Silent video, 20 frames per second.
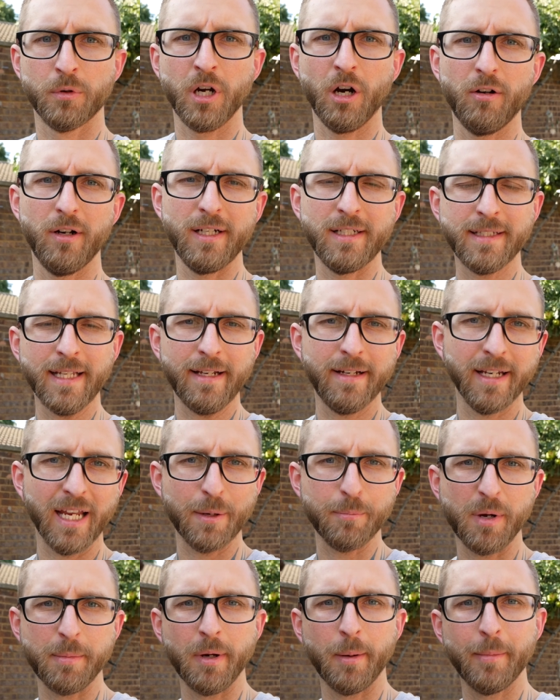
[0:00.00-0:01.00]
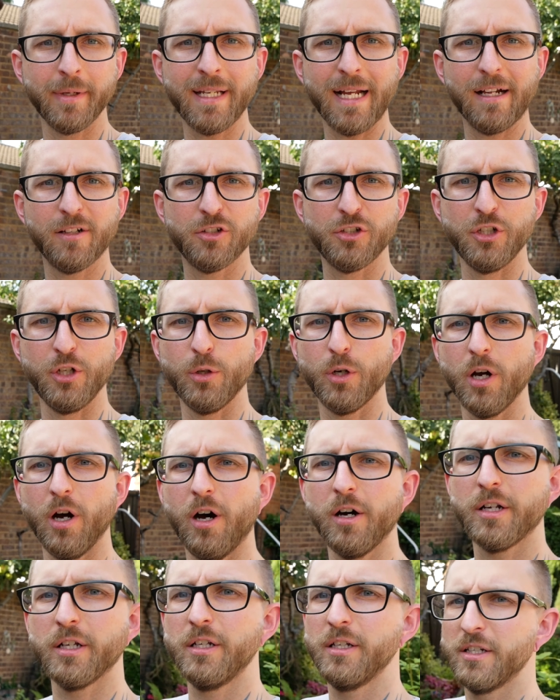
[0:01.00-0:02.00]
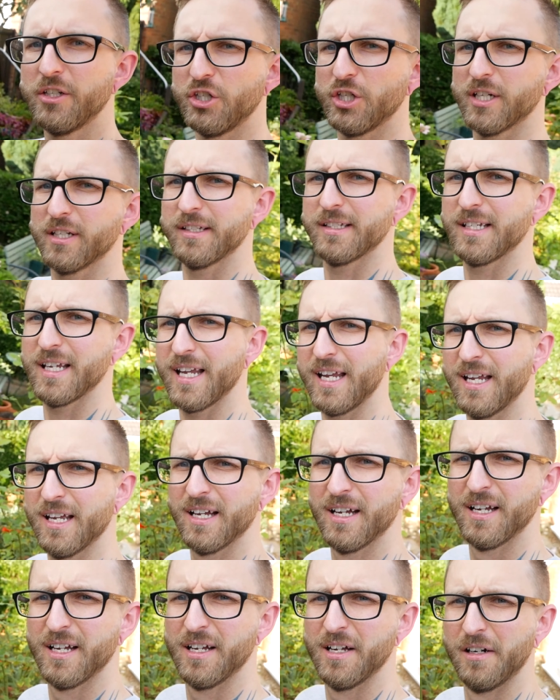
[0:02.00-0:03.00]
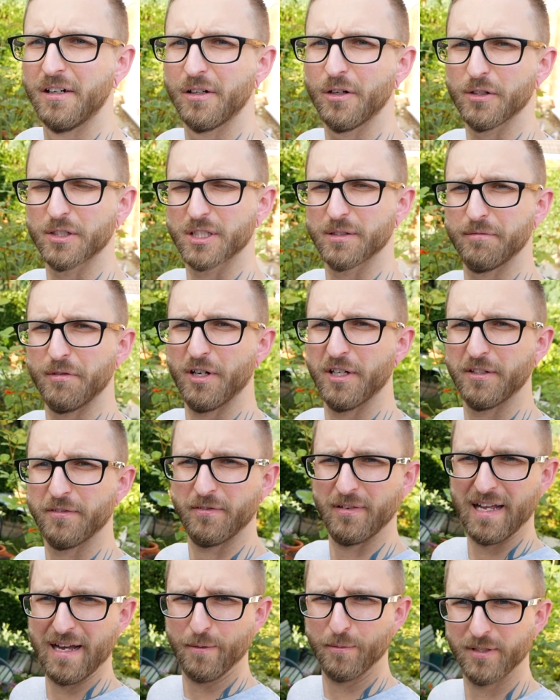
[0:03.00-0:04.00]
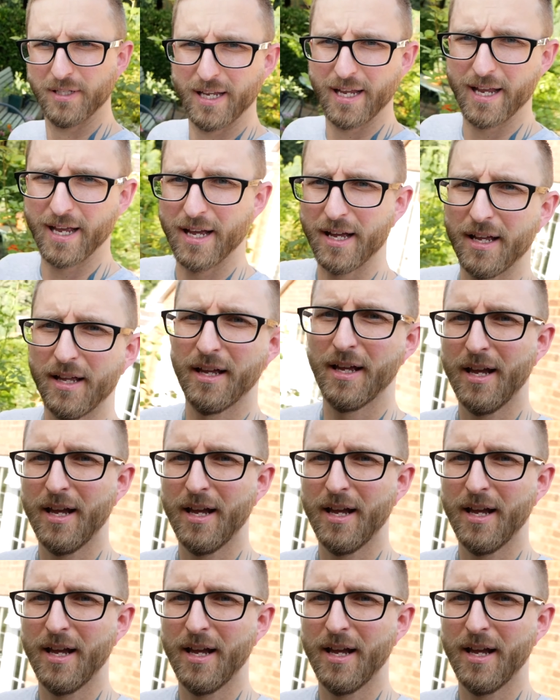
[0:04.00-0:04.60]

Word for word: Currently standing in my mum and dad's new garden, as you can see. Lots of nice flowers here.